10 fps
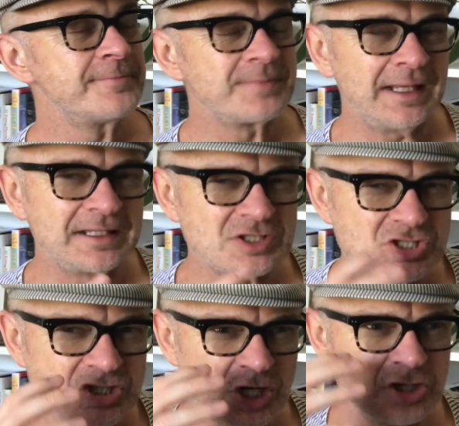It is
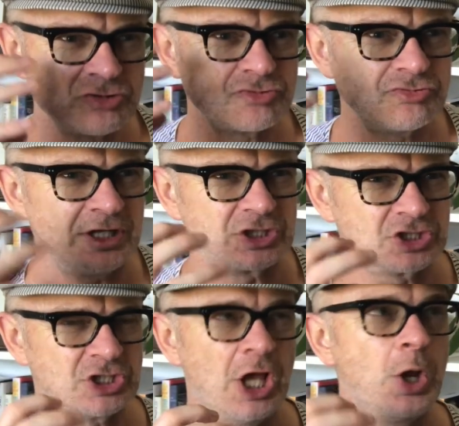so
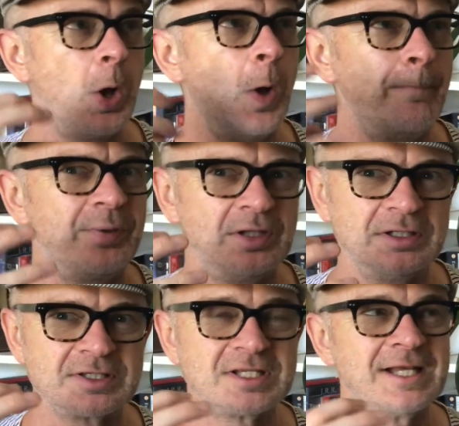rich and
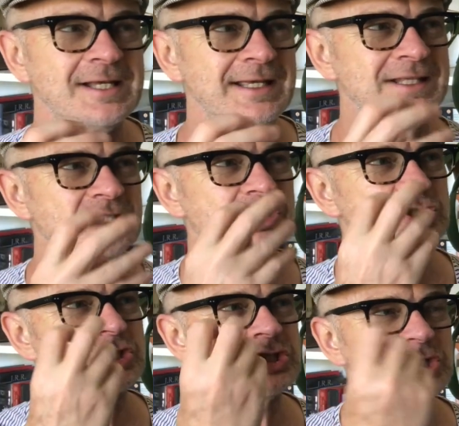opulent. It's a
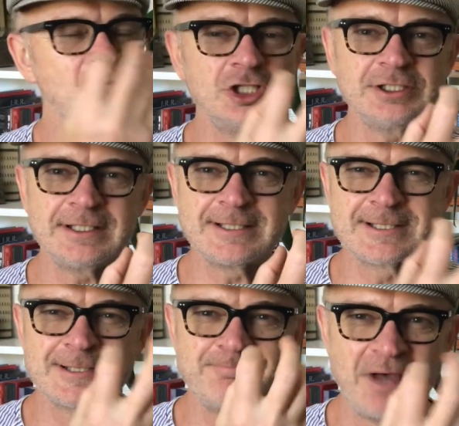chocolatey,
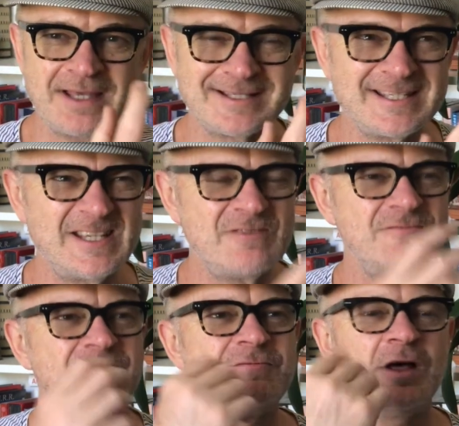spicy
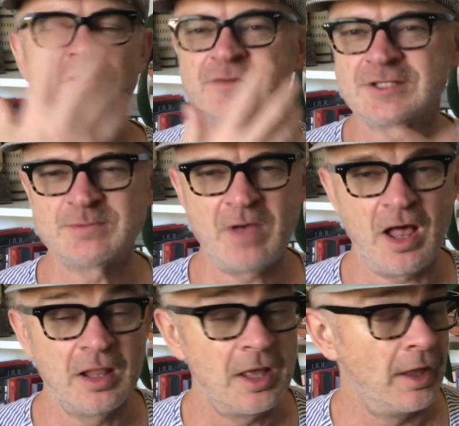velvet smell.